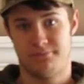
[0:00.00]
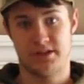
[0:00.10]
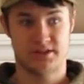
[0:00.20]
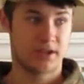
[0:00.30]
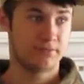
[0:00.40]

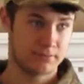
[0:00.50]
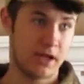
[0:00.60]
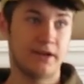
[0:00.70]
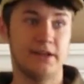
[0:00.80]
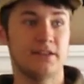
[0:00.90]
they say,
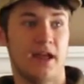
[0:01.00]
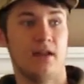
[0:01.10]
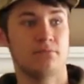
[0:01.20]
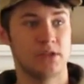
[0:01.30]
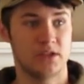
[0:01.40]
I need
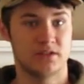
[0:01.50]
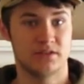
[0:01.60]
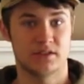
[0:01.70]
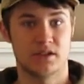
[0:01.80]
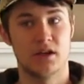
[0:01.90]
that because